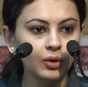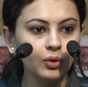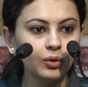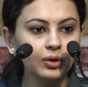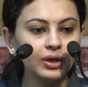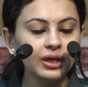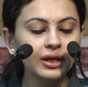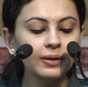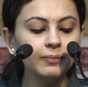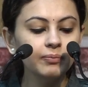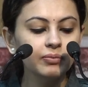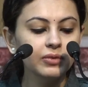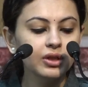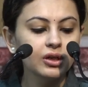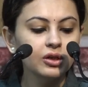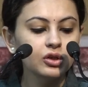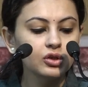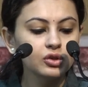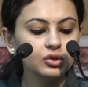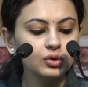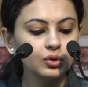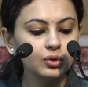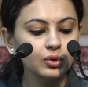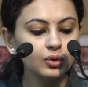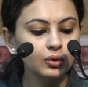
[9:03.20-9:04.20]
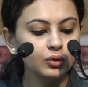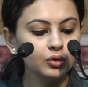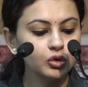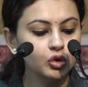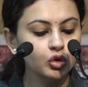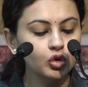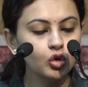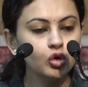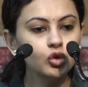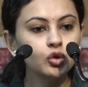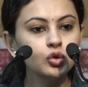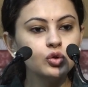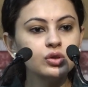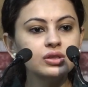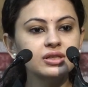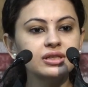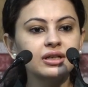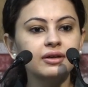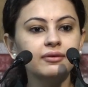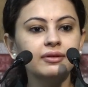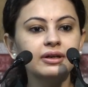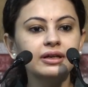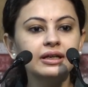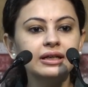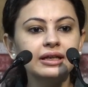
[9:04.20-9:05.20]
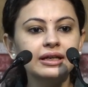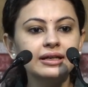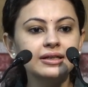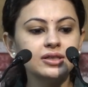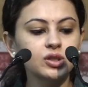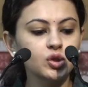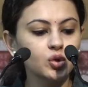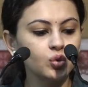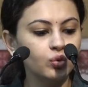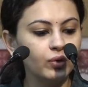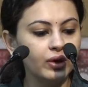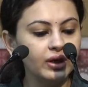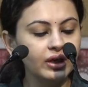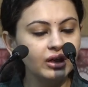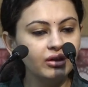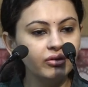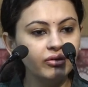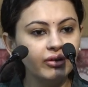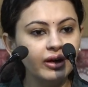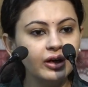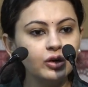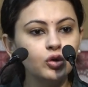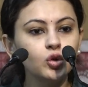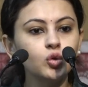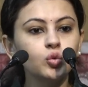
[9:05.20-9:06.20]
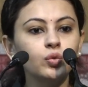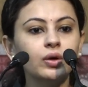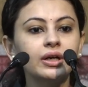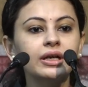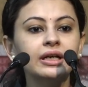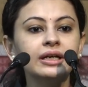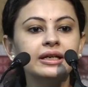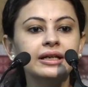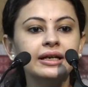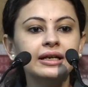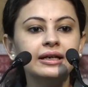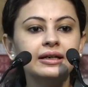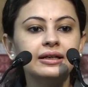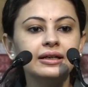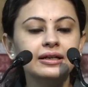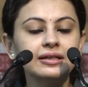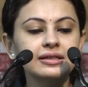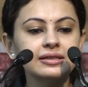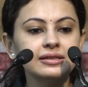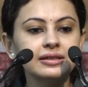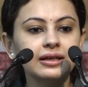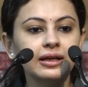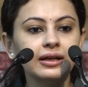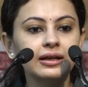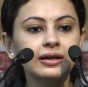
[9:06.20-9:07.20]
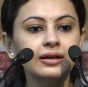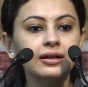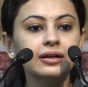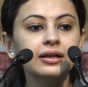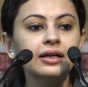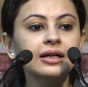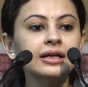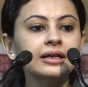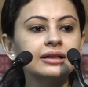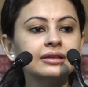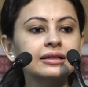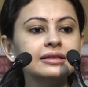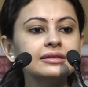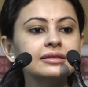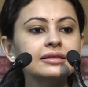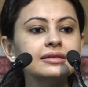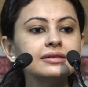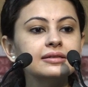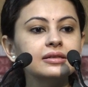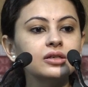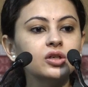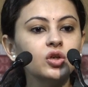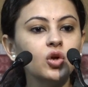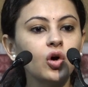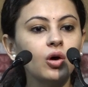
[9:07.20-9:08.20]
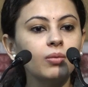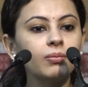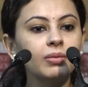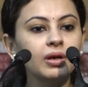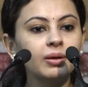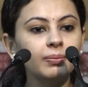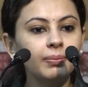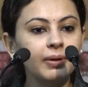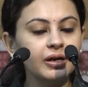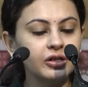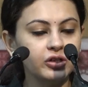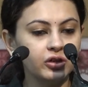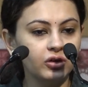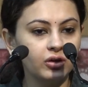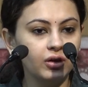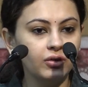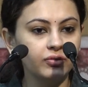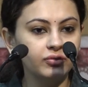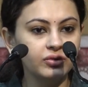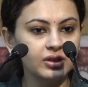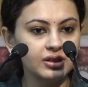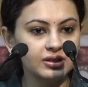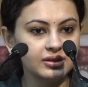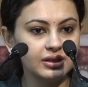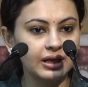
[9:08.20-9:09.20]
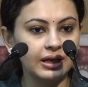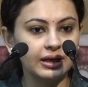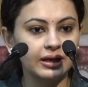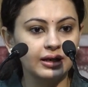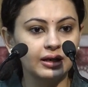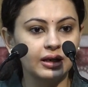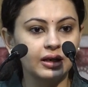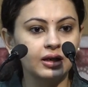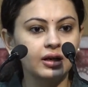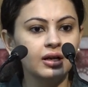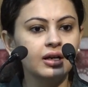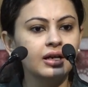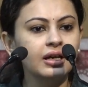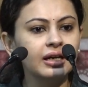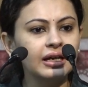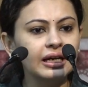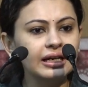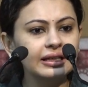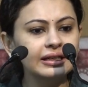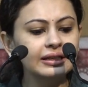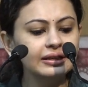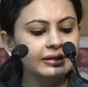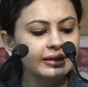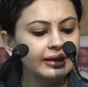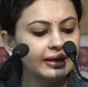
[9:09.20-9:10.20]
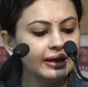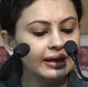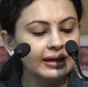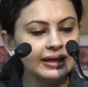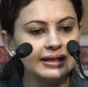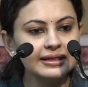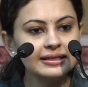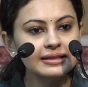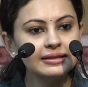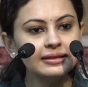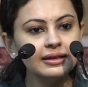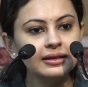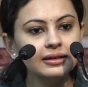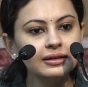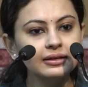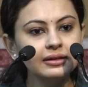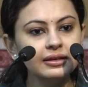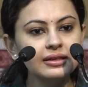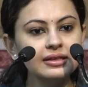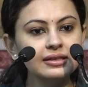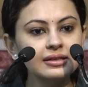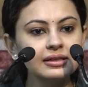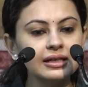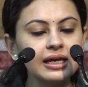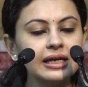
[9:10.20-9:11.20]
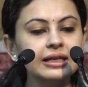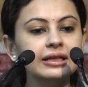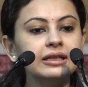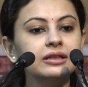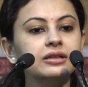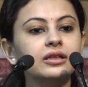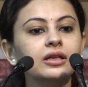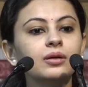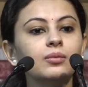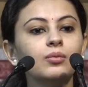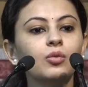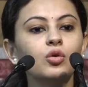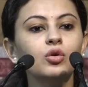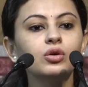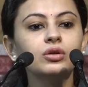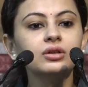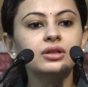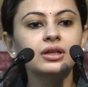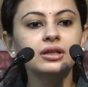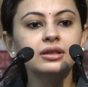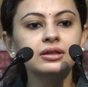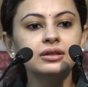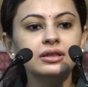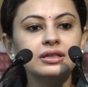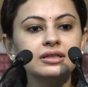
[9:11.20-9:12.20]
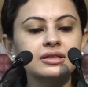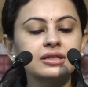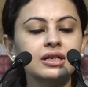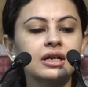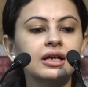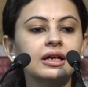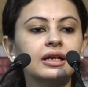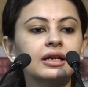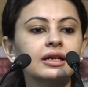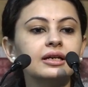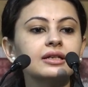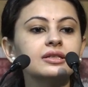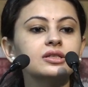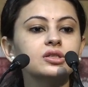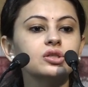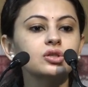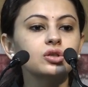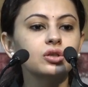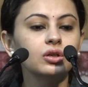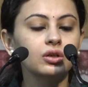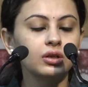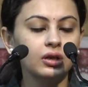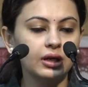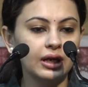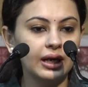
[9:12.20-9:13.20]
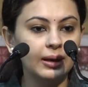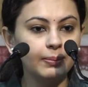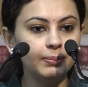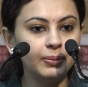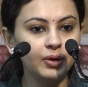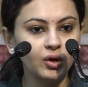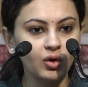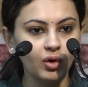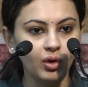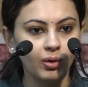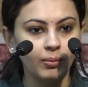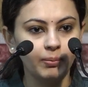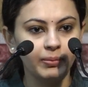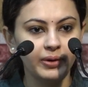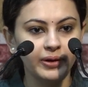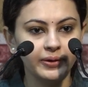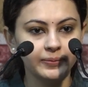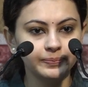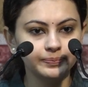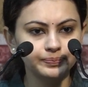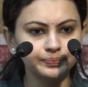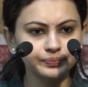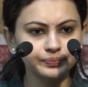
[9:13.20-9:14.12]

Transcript: okay so 2 to 7 days 25 to 28 days cycle this is a normal pattern of the cycle anything less than this anything more than this is abnormal